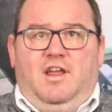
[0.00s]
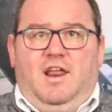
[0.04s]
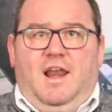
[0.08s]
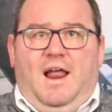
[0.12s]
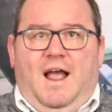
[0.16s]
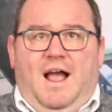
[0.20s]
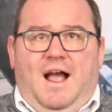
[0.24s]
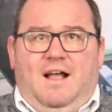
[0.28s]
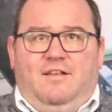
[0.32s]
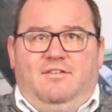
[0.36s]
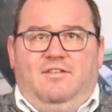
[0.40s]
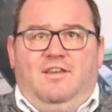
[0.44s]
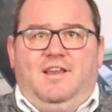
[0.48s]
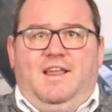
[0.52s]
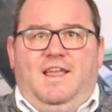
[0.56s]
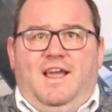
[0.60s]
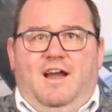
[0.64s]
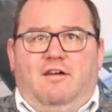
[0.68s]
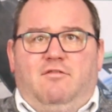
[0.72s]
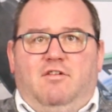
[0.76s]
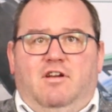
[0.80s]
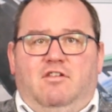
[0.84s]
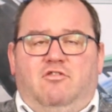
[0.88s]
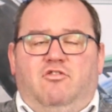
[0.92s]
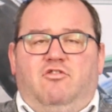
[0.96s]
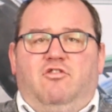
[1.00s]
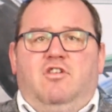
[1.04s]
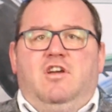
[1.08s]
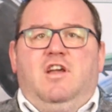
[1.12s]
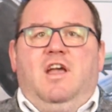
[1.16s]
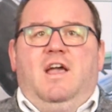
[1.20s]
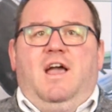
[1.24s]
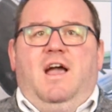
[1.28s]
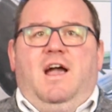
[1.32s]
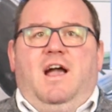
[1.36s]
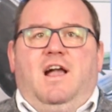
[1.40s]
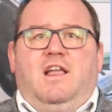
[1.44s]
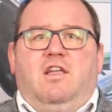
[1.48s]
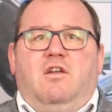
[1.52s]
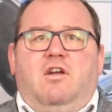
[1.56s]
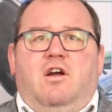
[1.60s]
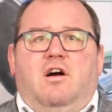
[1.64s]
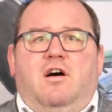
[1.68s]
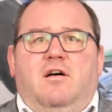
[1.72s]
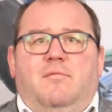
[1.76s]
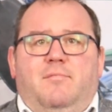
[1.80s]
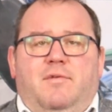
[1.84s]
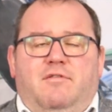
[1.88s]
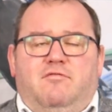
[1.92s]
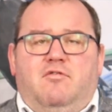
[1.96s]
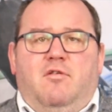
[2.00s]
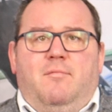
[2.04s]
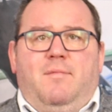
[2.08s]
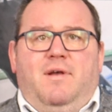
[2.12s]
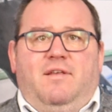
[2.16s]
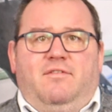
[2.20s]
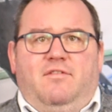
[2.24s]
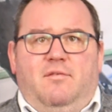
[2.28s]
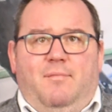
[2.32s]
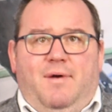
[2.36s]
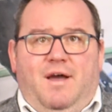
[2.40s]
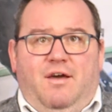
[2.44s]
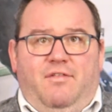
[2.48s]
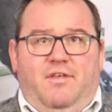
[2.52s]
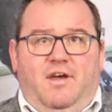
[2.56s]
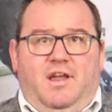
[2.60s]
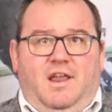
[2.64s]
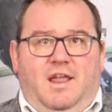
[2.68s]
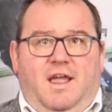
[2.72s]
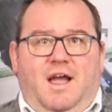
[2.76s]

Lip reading: and as a garage, you can't be remiss about that.